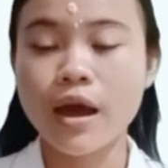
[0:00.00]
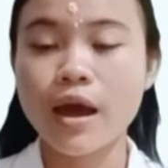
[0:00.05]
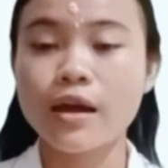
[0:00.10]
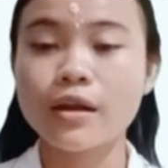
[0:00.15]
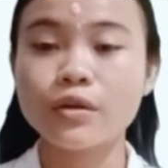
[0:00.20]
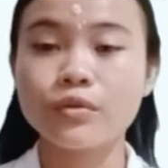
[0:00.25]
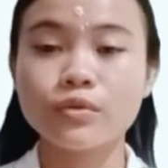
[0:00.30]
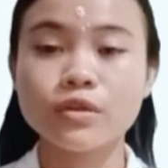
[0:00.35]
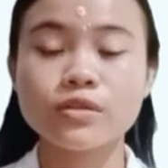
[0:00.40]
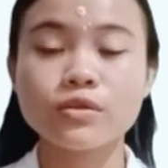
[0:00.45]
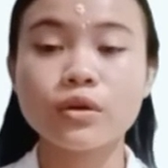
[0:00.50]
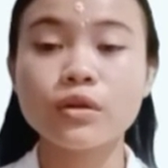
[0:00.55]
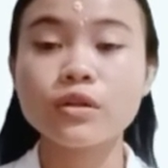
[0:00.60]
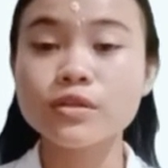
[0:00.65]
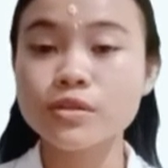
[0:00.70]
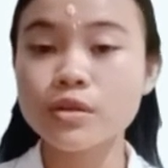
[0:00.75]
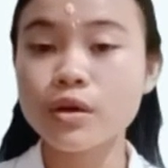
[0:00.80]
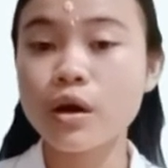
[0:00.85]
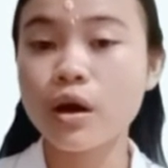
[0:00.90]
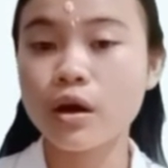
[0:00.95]
And it was
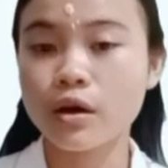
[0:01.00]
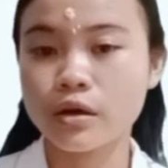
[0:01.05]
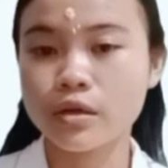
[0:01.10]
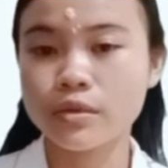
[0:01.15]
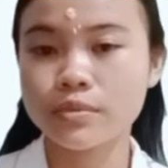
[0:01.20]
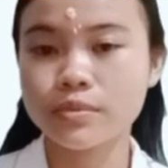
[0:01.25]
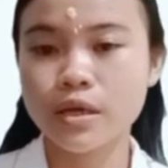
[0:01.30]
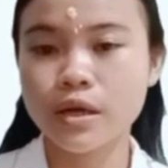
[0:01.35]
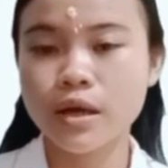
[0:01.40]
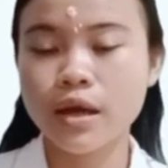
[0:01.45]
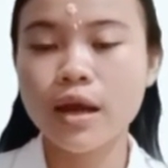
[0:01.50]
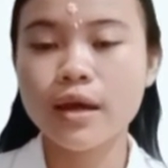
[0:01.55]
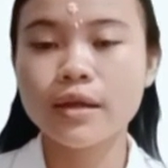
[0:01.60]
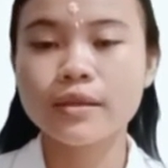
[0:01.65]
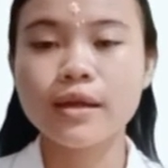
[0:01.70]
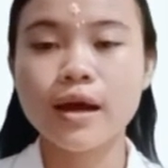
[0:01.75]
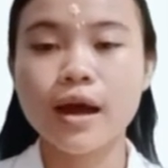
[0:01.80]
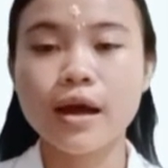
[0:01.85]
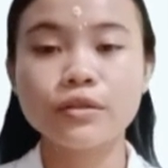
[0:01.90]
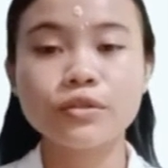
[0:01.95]
also hoped
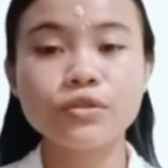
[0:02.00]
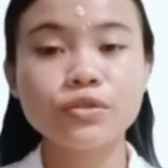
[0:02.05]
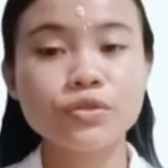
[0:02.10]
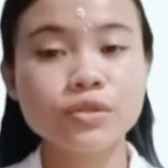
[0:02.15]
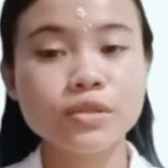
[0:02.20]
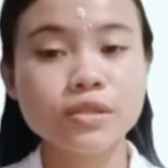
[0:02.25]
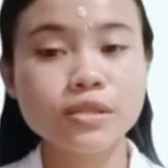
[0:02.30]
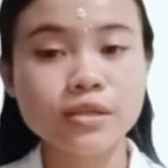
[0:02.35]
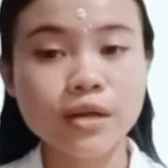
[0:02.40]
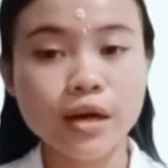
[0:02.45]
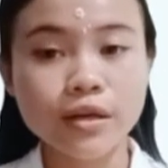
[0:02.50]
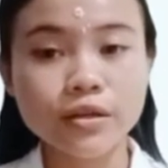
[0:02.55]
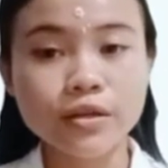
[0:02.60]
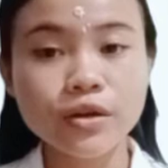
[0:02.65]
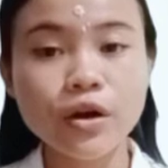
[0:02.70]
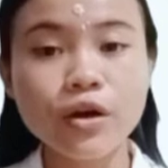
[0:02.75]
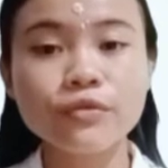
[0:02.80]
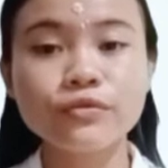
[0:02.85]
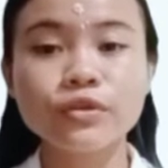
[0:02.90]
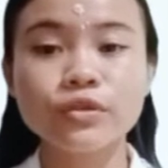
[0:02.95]
that through the study
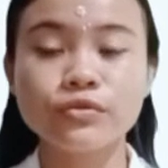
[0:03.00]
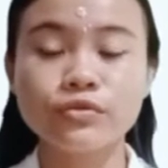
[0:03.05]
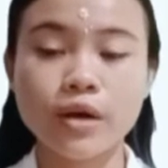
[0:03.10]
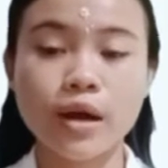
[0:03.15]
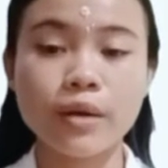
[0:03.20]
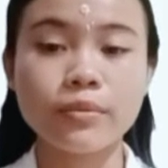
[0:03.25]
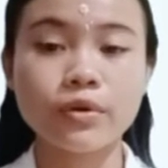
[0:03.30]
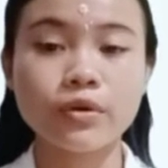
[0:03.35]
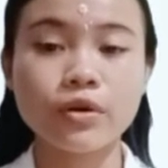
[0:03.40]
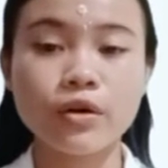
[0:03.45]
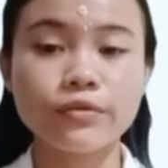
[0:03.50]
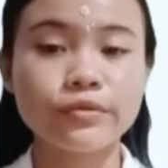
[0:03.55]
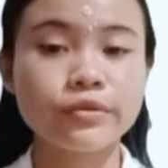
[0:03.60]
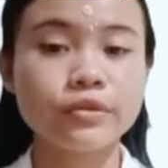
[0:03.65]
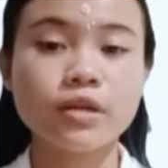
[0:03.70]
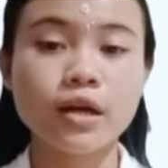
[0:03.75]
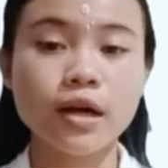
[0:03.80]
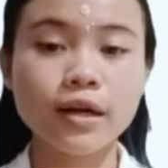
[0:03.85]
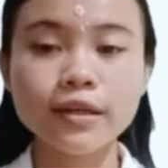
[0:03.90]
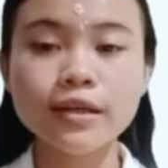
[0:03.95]
of the grammar of the
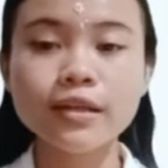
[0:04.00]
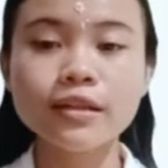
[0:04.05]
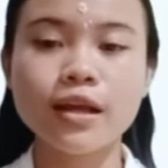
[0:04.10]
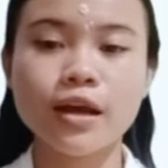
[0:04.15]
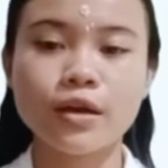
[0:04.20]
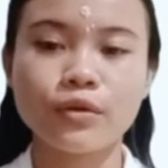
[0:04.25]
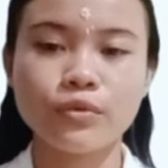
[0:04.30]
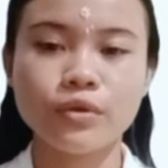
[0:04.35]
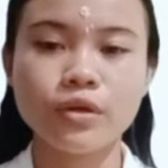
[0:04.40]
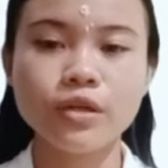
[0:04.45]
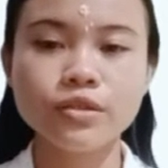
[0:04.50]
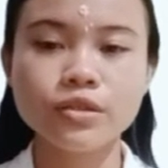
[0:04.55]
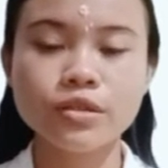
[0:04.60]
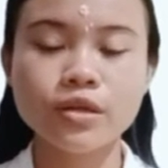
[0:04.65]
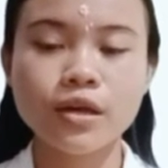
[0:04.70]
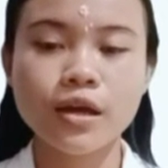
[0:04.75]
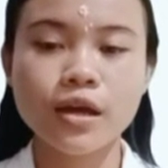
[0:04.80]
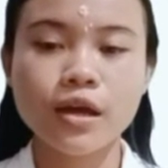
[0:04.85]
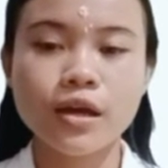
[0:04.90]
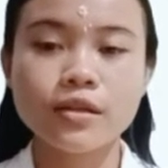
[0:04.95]
target
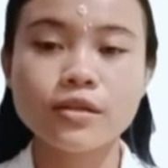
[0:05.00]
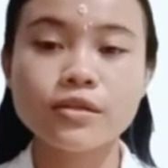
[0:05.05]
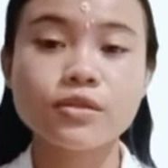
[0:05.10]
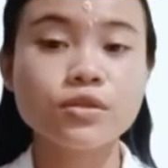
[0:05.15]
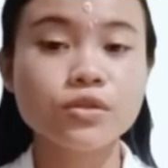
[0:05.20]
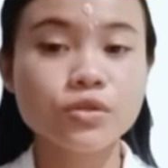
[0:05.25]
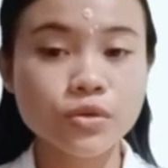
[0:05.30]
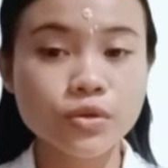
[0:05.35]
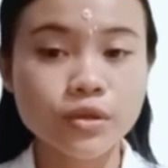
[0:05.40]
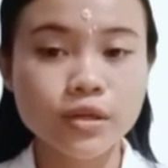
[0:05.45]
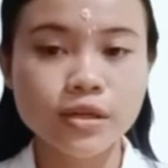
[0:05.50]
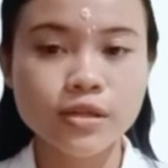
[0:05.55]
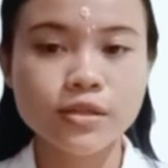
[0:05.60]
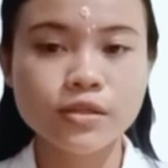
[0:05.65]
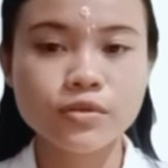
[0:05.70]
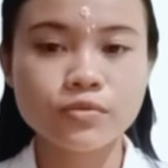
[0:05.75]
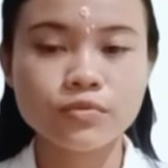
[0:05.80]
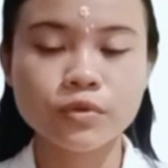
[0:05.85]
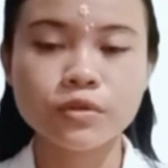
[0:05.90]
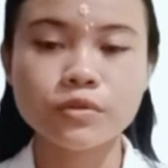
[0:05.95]
language,
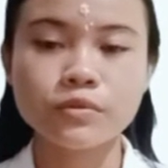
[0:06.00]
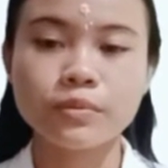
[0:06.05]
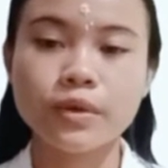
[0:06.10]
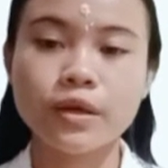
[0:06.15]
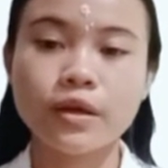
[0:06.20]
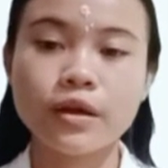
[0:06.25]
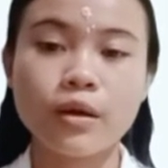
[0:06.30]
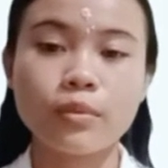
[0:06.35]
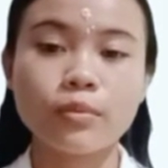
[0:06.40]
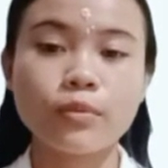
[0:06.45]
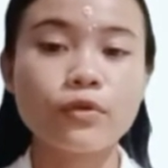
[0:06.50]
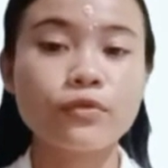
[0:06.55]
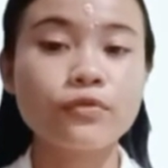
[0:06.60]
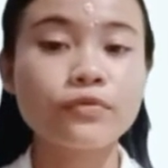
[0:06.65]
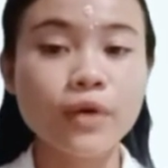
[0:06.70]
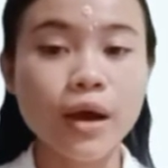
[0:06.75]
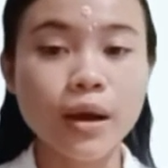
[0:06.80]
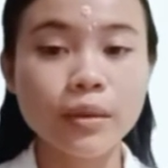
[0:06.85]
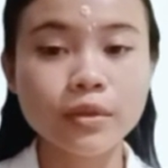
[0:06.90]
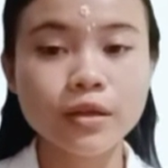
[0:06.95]
students would become more
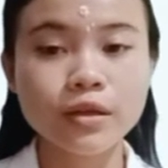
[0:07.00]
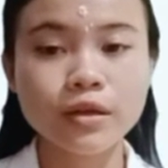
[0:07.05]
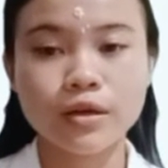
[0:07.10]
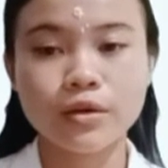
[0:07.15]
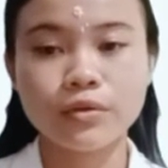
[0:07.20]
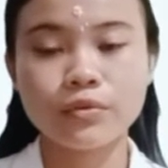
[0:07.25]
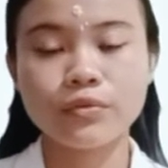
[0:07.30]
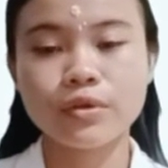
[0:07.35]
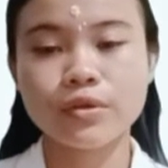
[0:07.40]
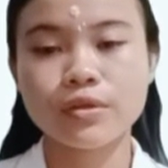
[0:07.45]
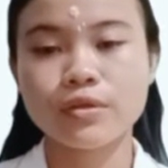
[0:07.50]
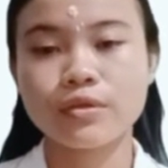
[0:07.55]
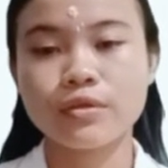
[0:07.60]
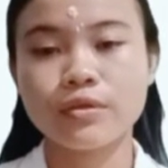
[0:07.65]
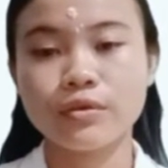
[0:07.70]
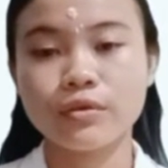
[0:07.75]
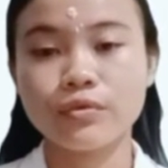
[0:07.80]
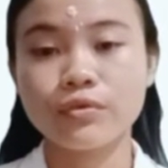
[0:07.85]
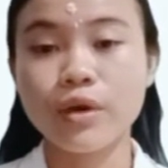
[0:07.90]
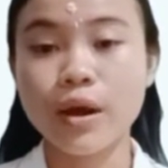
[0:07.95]
familiar with
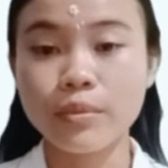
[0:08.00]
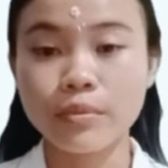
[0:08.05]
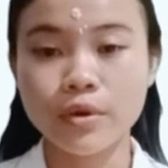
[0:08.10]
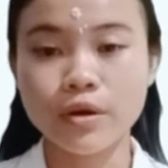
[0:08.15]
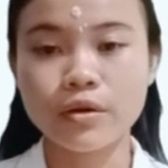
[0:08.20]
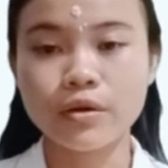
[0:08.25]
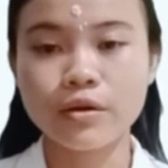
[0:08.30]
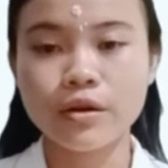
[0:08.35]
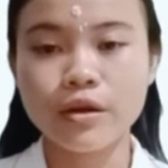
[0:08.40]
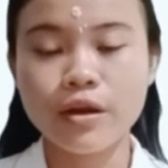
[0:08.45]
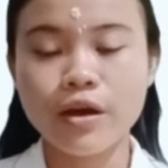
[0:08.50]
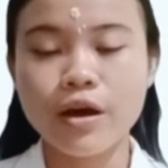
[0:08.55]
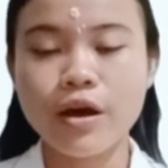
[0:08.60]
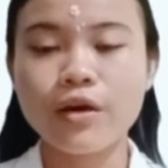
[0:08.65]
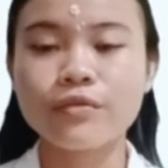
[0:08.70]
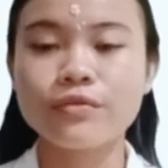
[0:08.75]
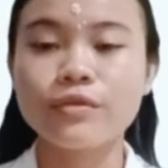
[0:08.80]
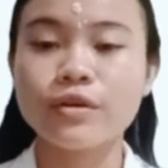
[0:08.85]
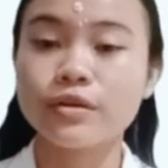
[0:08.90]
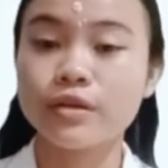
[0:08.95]
the grammar
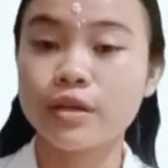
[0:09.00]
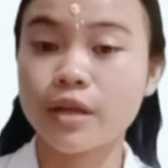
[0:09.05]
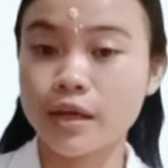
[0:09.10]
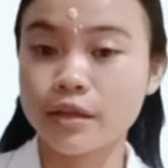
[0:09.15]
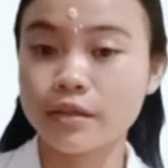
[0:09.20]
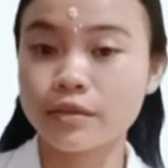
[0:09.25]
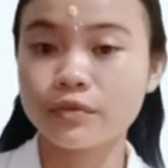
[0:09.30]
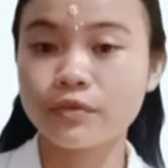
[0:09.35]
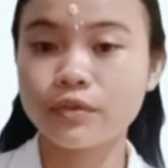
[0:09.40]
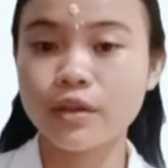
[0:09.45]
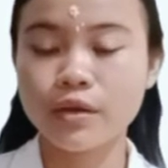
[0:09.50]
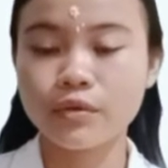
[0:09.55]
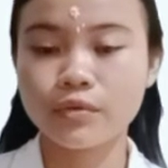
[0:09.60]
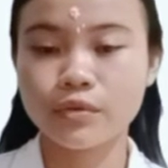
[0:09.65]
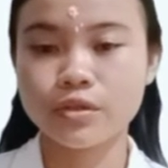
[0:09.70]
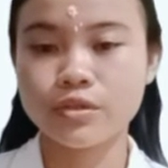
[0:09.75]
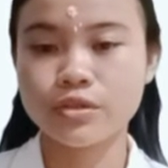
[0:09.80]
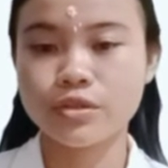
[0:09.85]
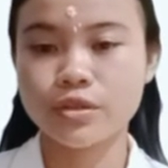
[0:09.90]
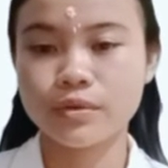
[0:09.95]
of their native
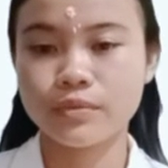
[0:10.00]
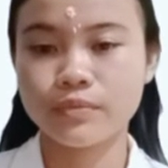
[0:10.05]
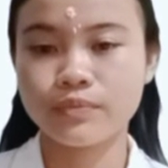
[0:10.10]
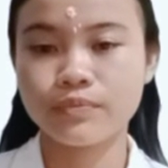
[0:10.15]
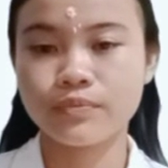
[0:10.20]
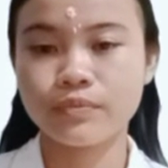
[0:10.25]
language.